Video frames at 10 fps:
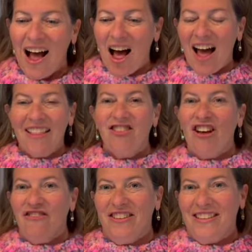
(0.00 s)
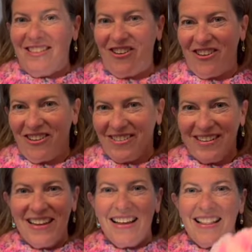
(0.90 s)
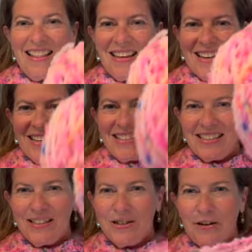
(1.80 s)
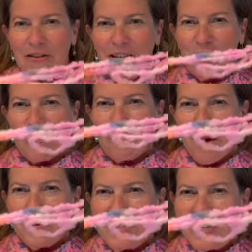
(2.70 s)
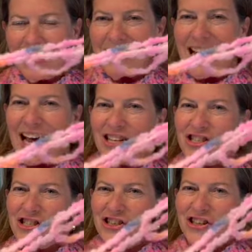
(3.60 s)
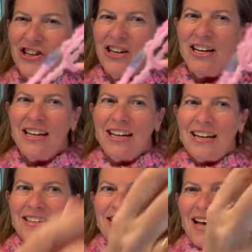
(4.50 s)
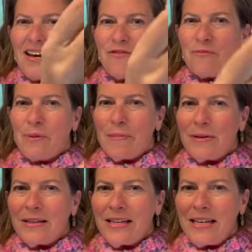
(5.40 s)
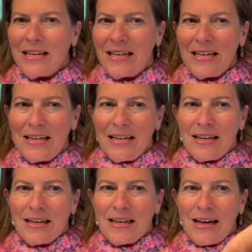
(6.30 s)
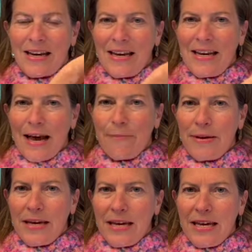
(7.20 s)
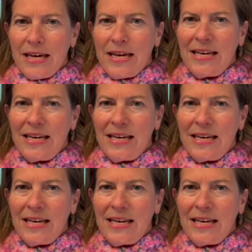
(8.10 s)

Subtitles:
I love this yarn. This is so fun. You can probably see the texture. It's kind of bubbly, kind of nebby.